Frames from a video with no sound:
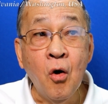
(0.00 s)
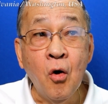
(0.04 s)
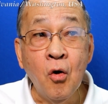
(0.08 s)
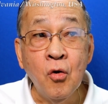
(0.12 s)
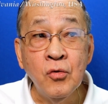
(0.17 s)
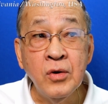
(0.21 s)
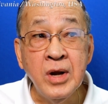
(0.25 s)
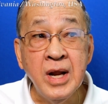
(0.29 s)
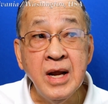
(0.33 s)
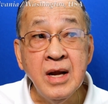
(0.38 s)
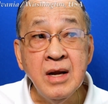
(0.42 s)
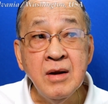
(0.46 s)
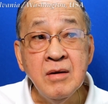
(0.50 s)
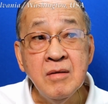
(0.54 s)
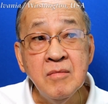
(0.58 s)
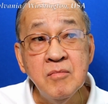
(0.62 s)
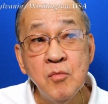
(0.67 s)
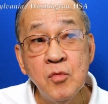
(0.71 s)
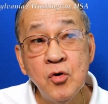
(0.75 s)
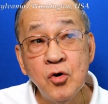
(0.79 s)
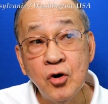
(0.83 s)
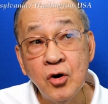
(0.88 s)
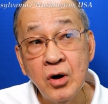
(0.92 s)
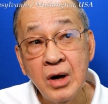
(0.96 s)
Owning
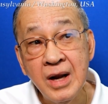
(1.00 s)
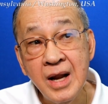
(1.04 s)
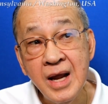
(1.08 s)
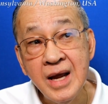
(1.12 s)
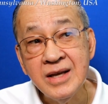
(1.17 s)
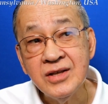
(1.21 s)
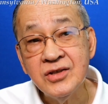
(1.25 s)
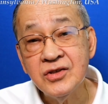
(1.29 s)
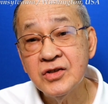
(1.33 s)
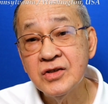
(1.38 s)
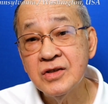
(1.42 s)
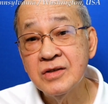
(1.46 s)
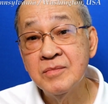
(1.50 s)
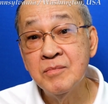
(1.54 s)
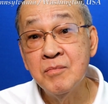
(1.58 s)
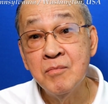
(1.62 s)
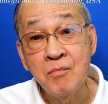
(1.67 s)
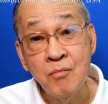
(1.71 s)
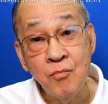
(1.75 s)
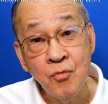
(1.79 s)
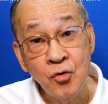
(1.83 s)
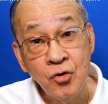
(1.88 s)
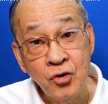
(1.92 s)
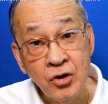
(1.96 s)
more or
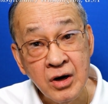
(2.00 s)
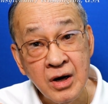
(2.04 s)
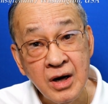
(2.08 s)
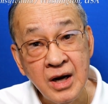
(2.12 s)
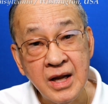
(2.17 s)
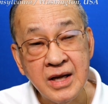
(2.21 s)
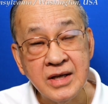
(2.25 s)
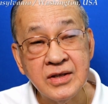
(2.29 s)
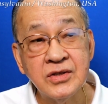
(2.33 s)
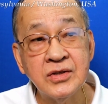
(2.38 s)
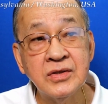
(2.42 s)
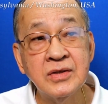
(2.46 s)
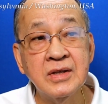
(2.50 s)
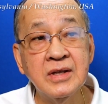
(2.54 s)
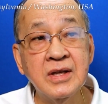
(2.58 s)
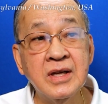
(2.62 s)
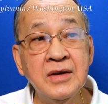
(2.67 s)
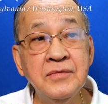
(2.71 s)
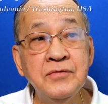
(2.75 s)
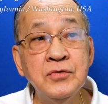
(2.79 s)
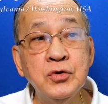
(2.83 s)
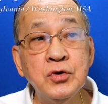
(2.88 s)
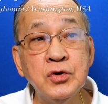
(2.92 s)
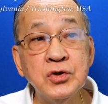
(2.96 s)
less
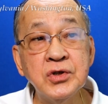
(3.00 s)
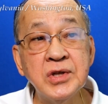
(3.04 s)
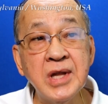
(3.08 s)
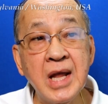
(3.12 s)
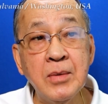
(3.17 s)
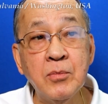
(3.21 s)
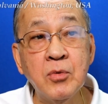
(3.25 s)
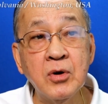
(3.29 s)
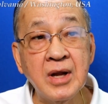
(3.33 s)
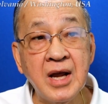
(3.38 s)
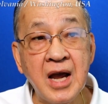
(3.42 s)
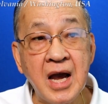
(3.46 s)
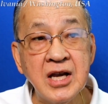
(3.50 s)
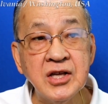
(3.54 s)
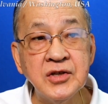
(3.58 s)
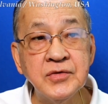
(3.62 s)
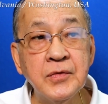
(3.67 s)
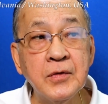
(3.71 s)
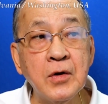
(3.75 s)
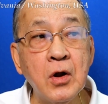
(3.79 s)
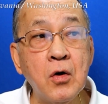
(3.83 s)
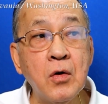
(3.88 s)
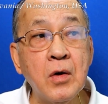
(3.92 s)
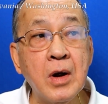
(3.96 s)
gives you stable
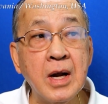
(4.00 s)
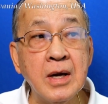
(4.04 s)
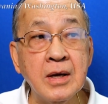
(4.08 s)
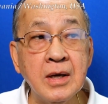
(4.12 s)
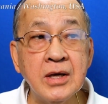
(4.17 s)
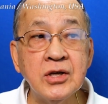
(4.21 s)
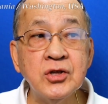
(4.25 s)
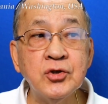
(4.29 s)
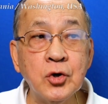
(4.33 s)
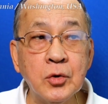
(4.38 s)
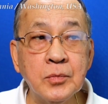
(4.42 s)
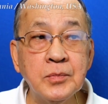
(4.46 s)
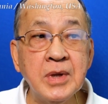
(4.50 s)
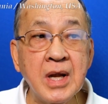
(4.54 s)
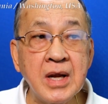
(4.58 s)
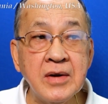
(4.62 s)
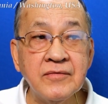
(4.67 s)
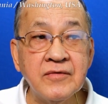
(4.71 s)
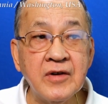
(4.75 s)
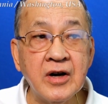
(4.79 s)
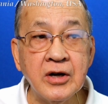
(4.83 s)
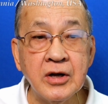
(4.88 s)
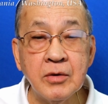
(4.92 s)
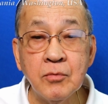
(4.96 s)
cash flow unless you
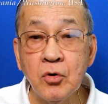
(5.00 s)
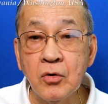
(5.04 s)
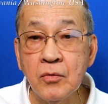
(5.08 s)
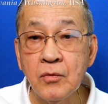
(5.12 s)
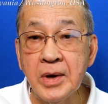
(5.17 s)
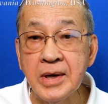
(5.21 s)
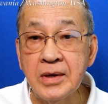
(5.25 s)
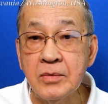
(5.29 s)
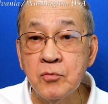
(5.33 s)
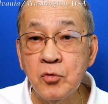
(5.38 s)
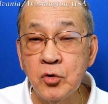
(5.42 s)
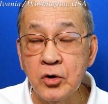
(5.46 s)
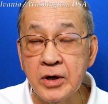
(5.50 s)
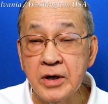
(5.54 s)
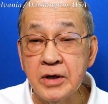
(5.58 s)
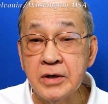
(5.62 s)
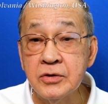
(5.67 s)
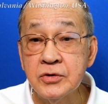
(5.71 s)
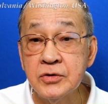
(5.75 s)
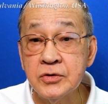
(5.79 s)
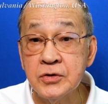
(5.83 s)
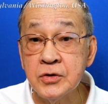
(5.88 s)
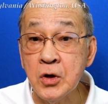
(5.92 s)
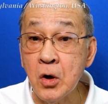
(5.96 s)
obtain variable rate
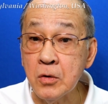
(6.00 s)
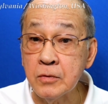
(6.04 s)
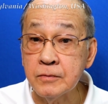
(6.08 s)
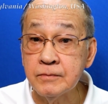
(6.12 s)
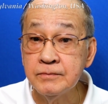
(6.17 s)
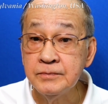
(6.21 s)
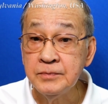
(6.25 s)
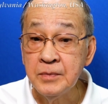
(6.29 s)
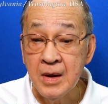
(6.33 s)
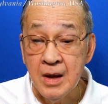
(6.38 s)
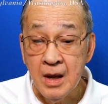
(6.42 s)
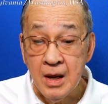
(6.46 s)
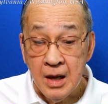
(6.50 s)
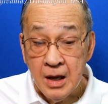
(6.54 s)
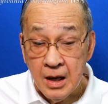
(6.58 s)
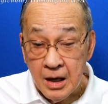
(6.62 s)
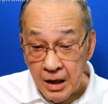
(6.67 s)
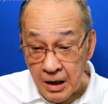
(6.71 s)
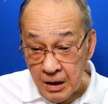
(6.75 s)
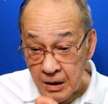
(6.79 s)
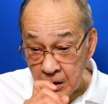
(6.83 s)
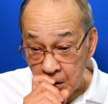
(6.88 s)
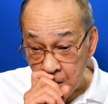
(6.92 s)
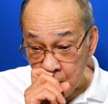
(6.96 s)
mortgage. So
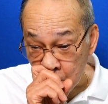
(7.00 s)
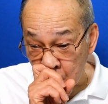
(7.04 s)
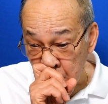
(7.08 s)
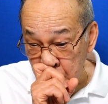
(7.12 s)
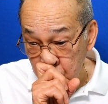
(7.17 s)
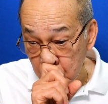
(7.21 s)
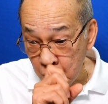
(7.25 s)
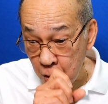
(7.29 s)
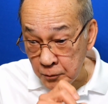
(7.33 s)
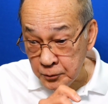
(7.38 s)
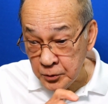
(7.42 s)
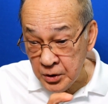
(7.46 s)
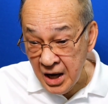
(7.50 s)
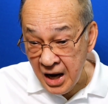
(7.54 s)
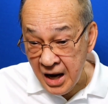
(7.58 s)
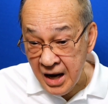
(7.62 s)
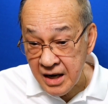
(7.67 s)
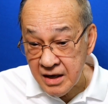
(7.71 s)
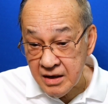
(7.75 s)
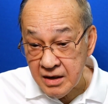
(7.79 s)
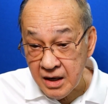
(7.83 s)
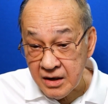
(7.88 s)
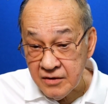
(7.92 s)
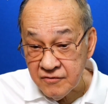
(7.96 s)
when you
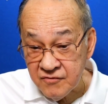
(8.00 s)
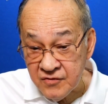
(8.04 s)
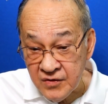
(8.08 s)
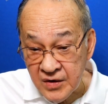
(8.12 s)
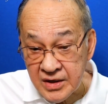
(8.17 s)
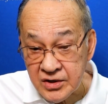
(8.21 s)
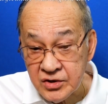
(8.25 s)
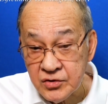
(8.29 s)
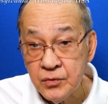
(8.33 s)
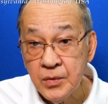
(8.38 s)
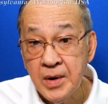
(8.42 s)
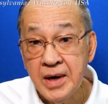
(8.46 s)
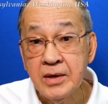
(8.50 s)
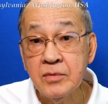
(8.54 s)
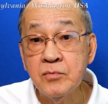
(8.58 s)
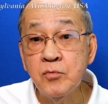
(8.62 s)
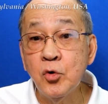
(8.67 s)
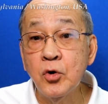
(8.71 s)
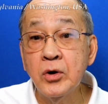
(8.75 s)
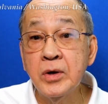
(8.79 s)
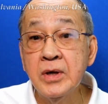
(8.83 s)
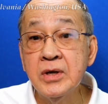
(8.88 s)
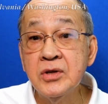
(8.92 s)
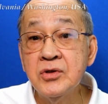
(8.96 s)
obtain a fixed rate
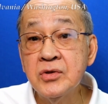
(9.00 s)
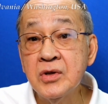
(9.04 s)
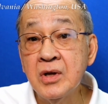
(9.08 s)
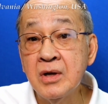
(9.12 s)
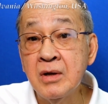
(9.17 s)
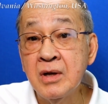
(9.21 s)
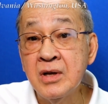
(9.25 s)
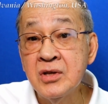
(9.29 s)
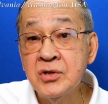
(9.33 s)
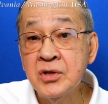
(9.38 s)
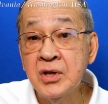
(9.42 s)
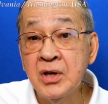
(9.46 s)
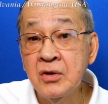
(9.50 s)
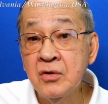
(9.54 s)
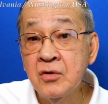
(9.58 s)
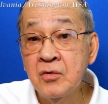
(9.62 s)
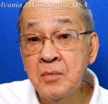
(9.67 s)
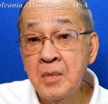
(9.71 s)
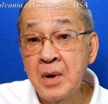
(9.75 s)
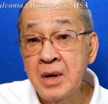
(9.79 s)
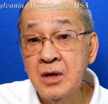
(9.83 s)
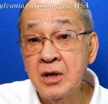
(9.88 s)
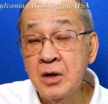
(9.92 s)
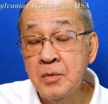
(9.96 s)
mortgage, and let's say
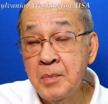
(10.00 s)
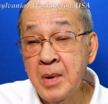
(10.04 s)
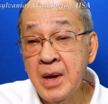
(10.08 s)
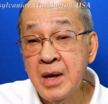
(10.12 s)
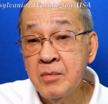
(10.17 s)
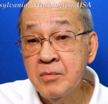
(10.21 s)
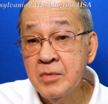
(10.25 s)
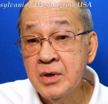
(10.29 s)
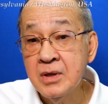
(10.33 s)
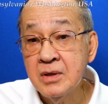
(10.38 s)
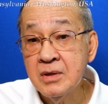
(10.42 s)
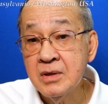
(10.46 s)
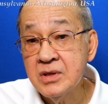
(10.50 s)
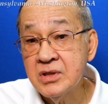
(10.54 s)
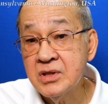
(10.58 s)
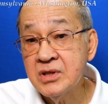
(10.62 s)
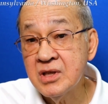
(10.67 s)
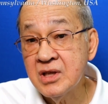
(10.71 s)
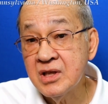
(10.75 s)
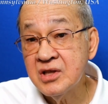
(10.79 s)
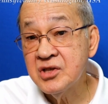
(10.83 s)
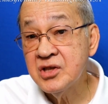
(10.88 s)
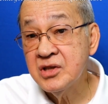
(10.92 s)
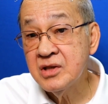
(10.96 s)
your monthly payment is
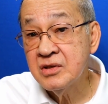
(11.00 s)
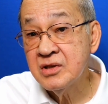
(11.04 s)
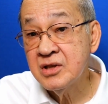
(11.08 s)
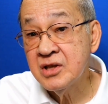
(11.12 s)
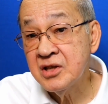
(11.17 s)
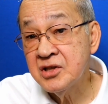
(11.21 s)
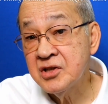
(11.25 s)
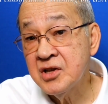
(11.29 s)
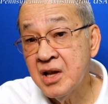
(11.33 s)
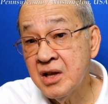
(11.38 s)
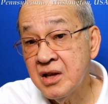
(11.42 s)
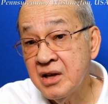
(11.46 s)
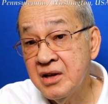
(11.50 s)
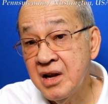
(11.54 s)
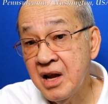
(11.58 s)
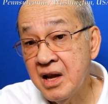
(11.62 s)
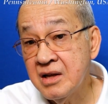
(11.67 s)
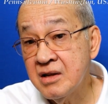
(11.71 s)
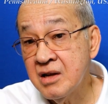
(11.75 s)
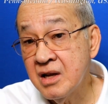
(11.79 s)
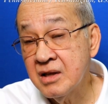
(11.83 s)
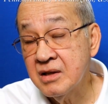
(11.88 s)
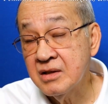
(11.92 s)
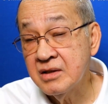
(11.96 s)
$600,
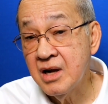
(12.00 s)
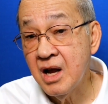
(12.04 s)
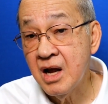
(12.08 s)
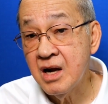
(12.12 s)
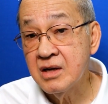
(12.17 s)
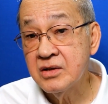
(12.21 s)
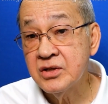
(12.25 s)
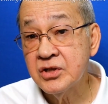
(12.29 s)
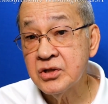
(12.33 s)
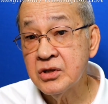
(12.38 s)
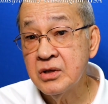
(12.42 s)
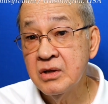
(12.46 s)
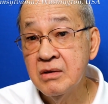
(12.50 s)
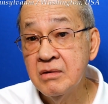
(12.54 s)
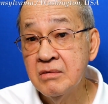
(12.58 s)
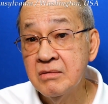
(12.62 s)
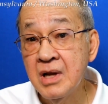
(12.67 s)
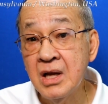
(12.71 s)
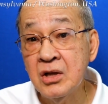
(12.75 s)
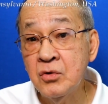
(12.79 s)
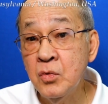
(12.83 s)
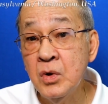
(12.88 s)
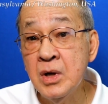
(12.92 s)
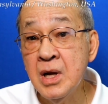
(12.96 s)
$800,
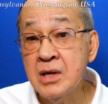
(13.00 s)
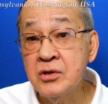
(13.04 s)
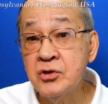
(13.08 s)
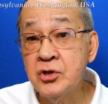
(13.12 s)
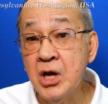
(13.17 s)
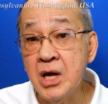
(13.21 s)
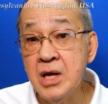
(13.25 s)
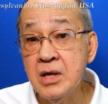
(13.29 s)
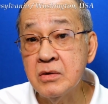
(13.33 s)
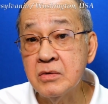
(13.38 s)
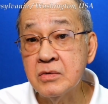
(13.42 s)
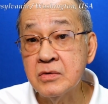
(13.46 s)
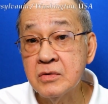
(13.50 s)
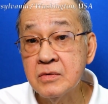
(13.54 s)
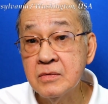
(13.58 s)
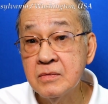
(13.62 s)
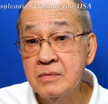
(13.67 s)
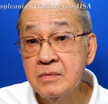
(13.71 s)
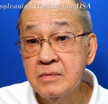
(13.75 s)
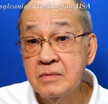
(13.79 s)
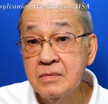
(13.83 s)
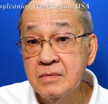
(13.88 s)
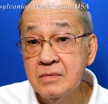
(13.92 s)
that will not change.